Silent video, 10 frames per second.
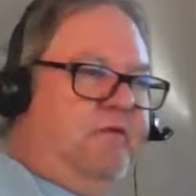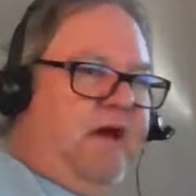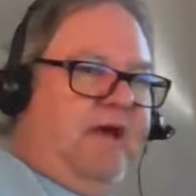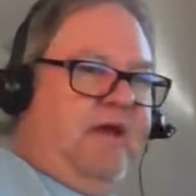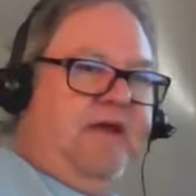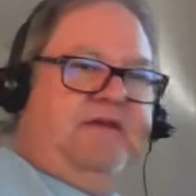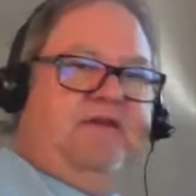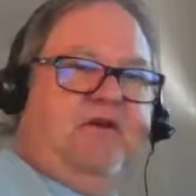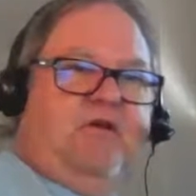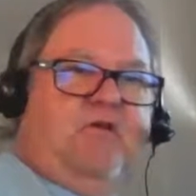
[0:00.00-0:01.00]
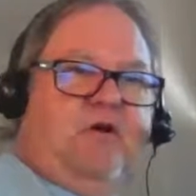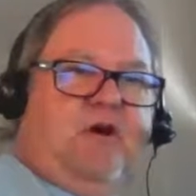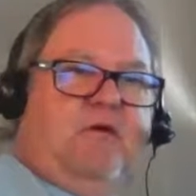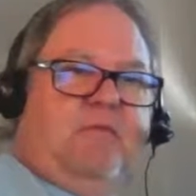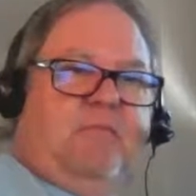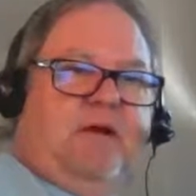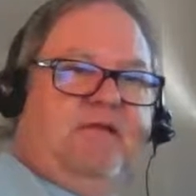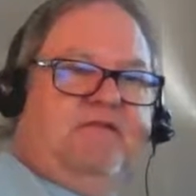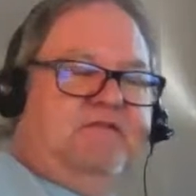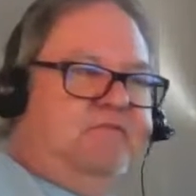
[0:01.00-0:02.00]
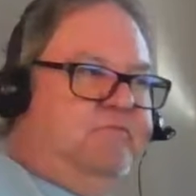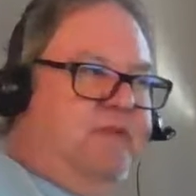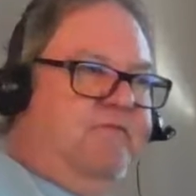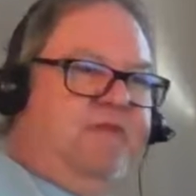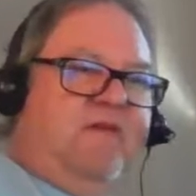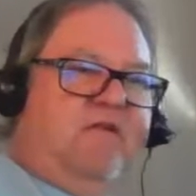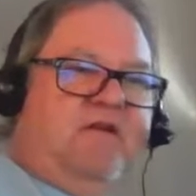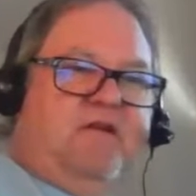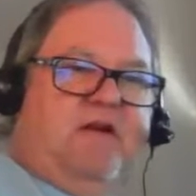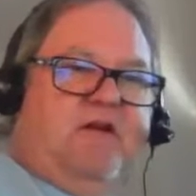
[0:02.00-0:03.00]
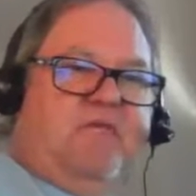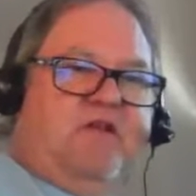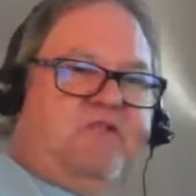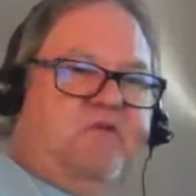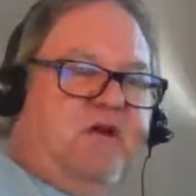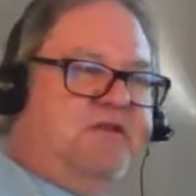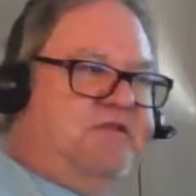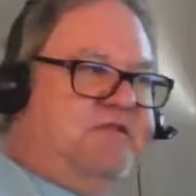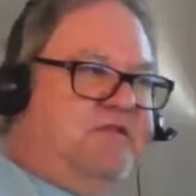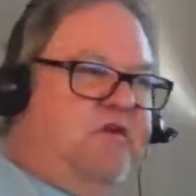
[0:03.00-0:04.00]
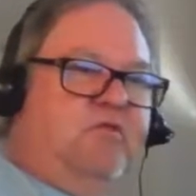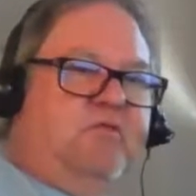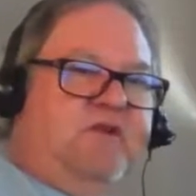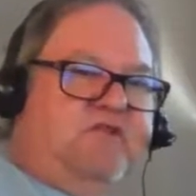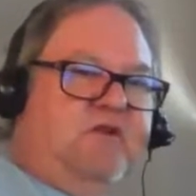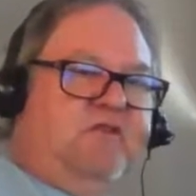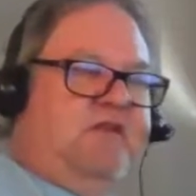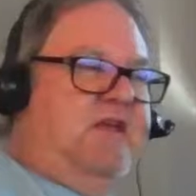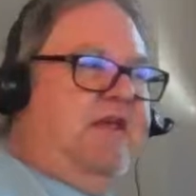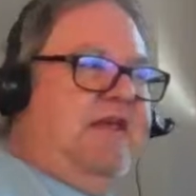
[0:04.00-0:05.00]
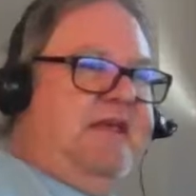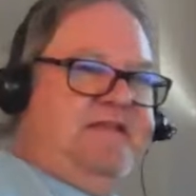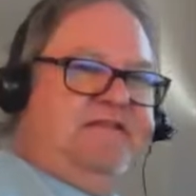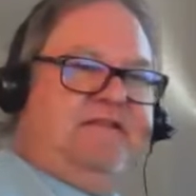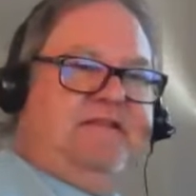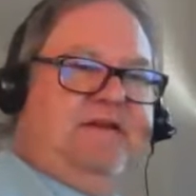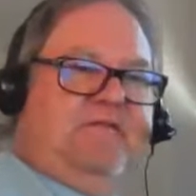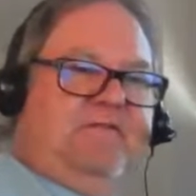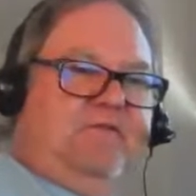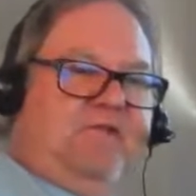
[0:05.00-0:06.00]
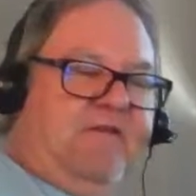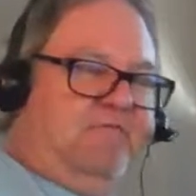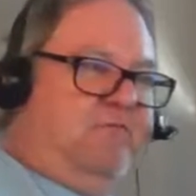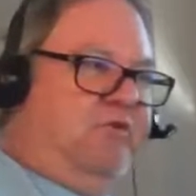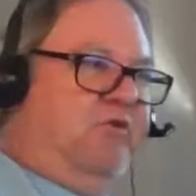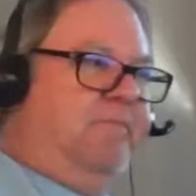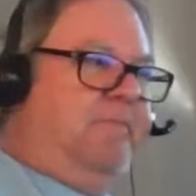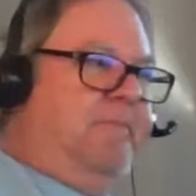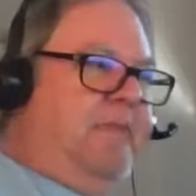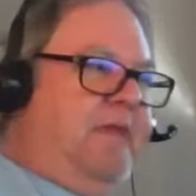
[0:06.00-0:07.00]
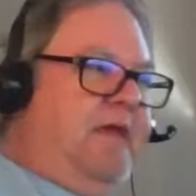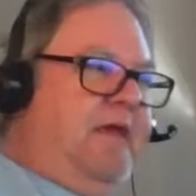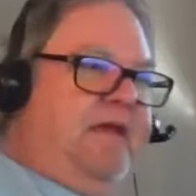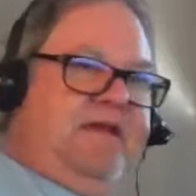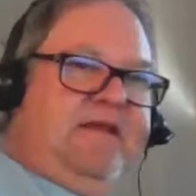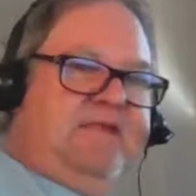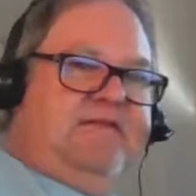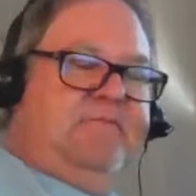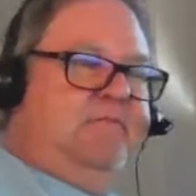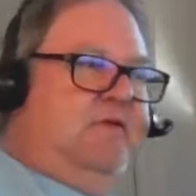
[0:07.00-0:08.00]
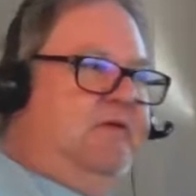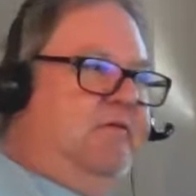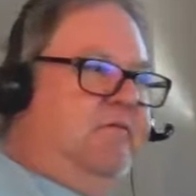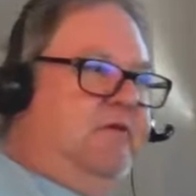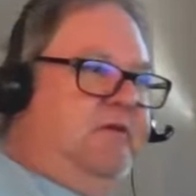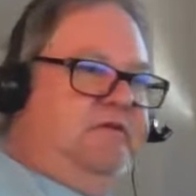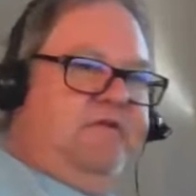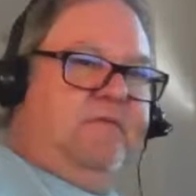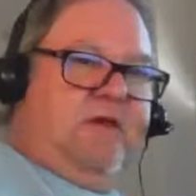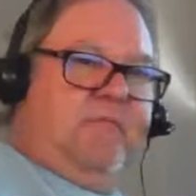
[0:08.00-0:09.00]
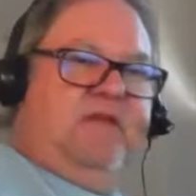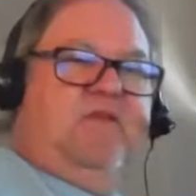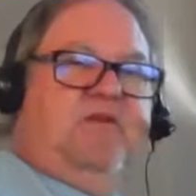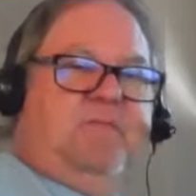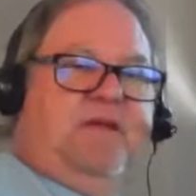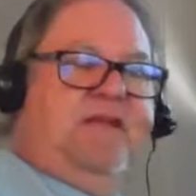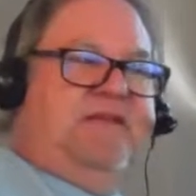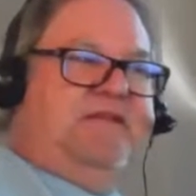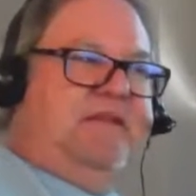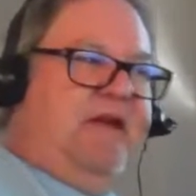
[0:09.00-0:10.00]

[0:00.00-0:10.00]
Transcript: I could go to my favorite restaurants, local restaurants, and sit there and feel comfortable and eat some a meal in peace.